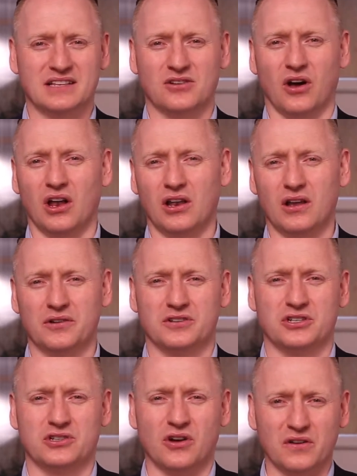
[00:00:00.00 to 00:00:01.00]
It's got a load
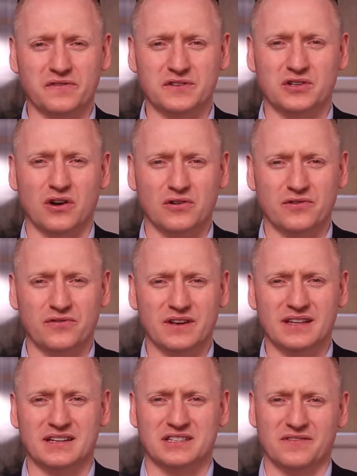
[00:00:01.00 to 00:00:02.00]
of stock
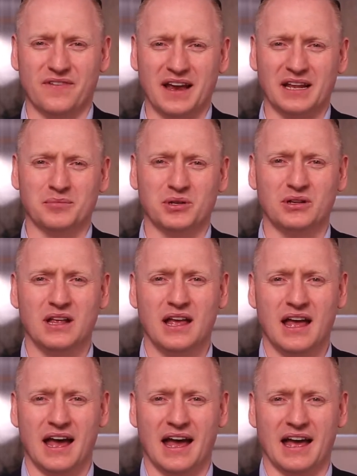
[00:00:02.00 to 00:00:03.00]
photography that's available,
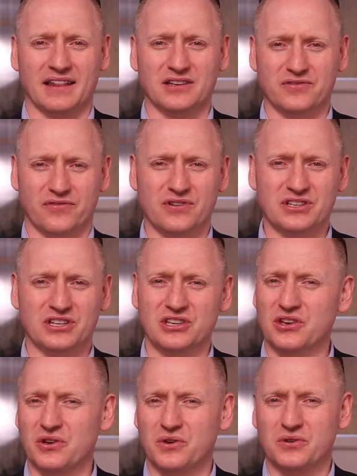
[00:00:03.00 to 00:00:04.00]
that's free to
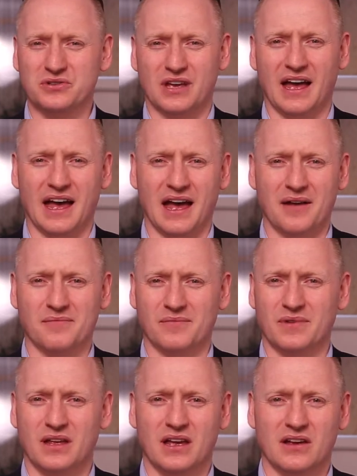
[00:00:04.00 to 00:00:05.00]
use,
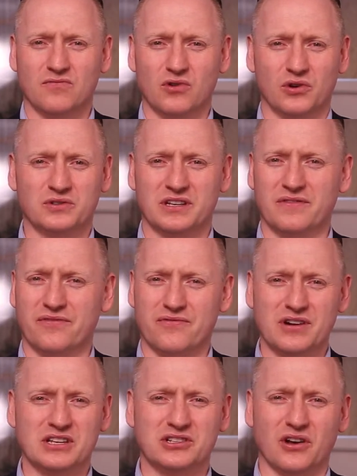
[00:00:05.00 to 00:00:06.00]

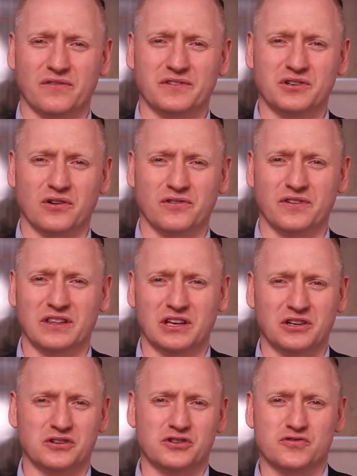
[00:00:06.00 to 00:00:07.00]
royalty-free stock photography that
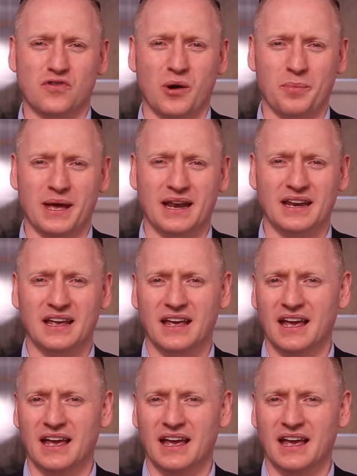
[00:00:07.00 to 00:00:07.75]
you can just drop in.